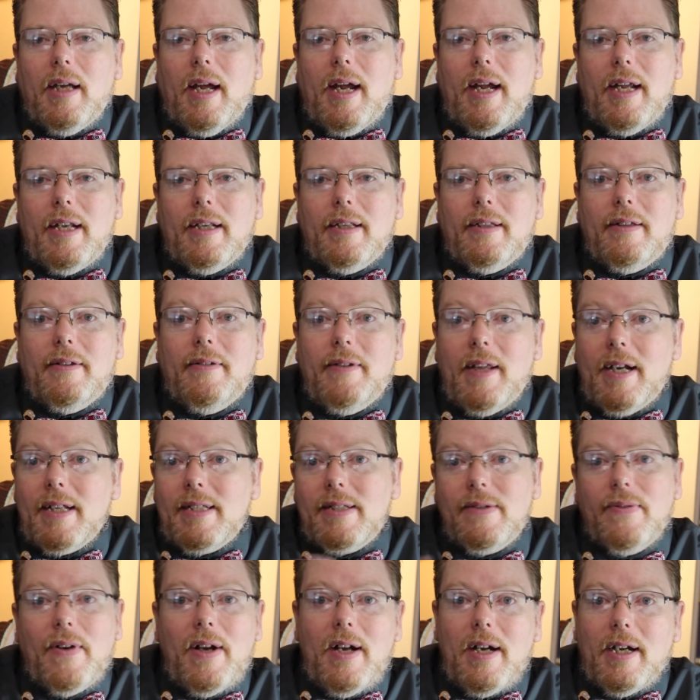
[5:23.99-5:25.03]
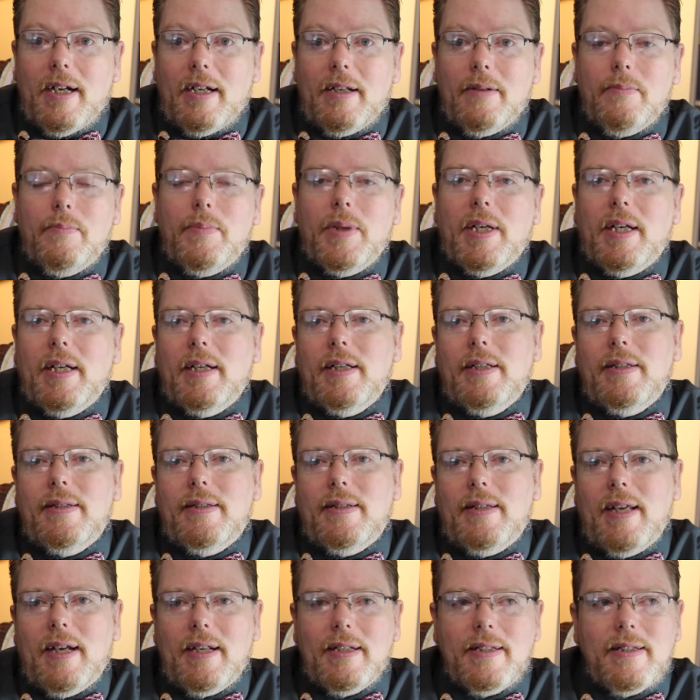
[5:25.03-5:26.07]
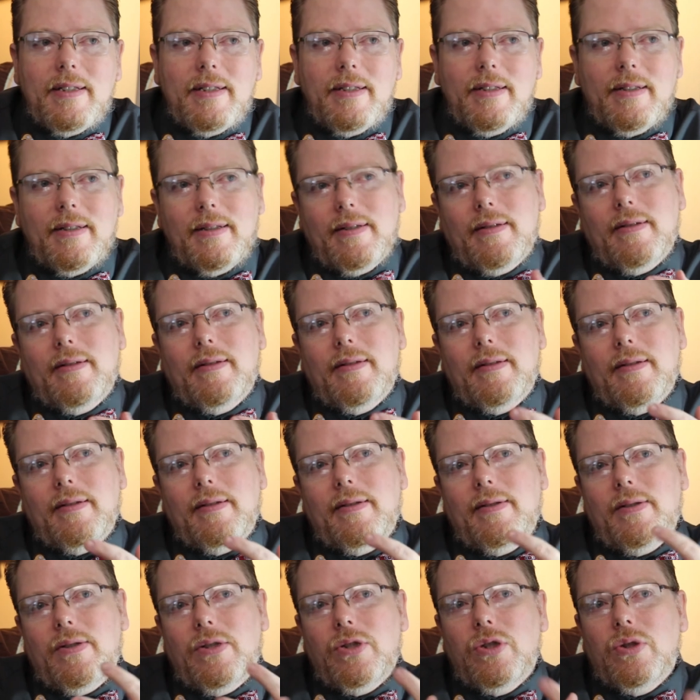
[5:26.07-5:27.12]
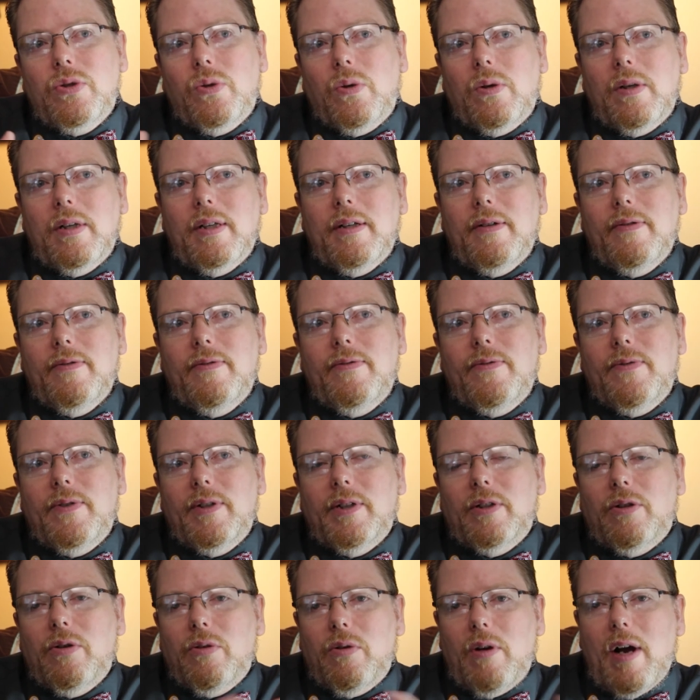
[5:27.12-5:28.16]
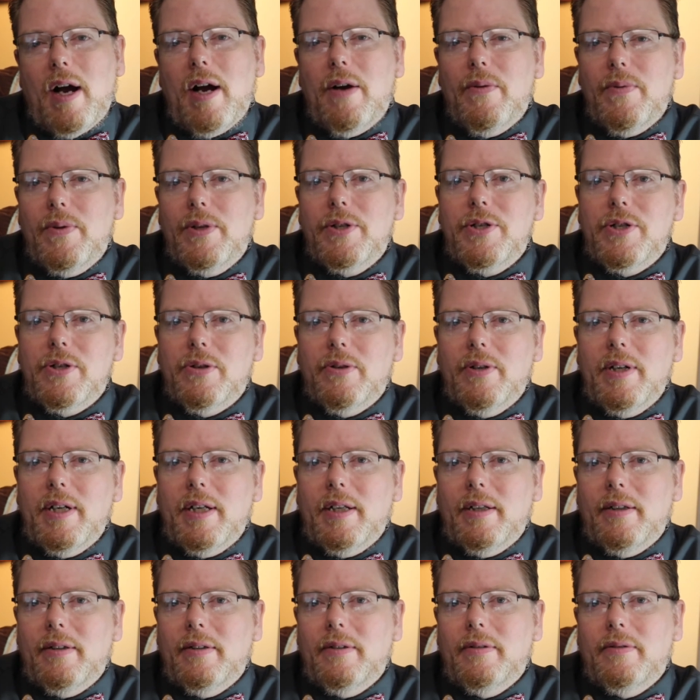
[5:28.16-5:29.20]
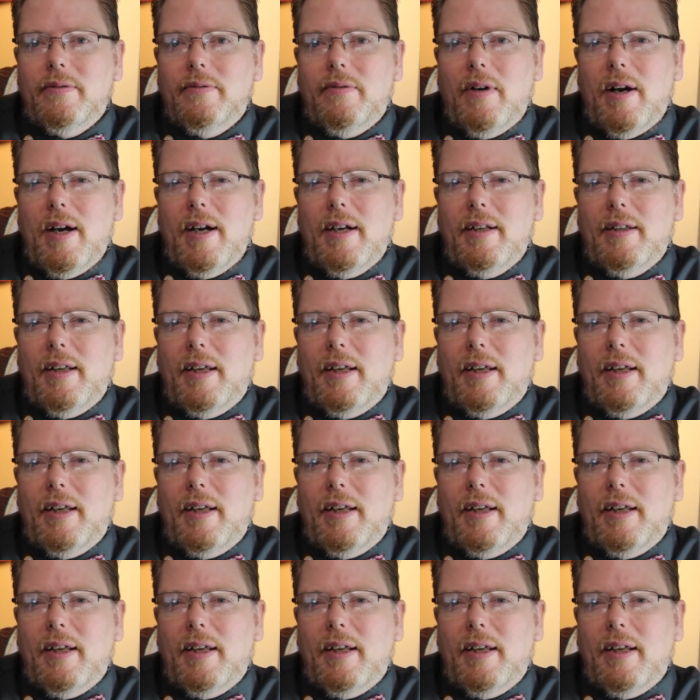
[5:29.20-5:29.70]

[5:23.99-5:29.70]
And that's fine, because that's sort of the crowd that you're in, right?